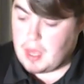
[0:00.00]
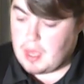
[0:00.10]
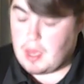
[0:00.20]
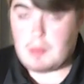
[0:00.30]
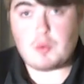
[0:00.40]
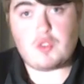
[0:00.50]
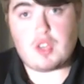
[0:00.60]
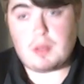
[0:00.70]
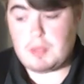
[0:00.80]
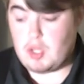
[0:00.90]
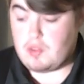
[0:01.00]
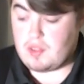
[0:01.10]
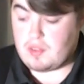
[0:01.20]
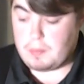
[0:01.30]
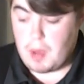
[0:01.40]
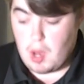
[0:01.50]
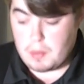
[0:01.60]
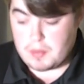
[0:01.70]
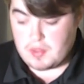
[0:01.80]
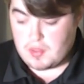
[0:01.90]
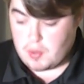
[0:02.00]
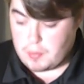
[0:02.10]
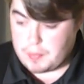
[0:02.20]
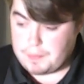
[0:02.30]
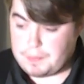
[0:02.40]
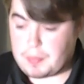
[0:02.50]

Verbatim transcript: Uh, I'm also going to be using some almond syrup,